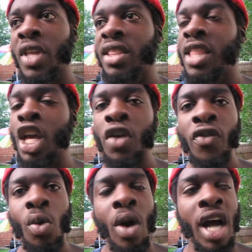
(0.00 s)
Thank you
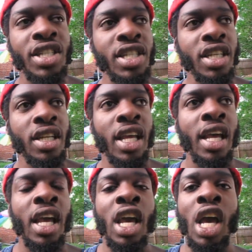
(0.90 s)
for watching.
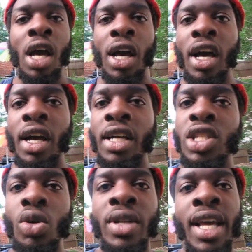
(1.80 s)

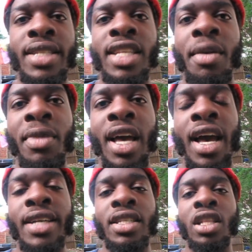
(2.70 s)
Until next time,
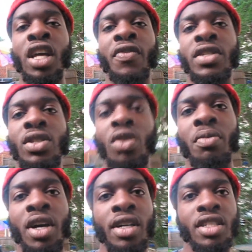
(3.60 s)
guys, I love you so
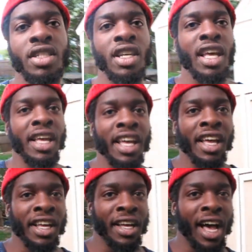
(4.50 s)
much.
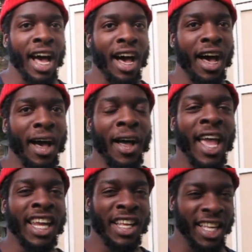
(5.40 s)

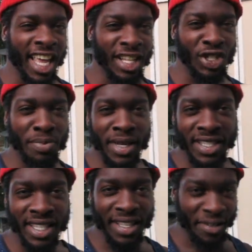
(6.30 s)
And in case you
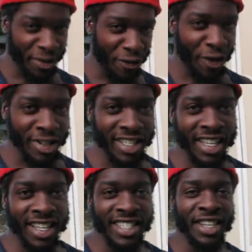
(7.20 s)
missed the first
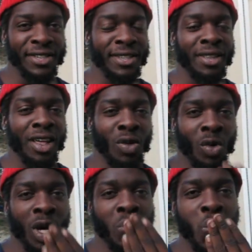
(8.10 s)
kiss, here's another
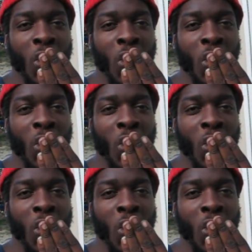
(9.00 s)
one.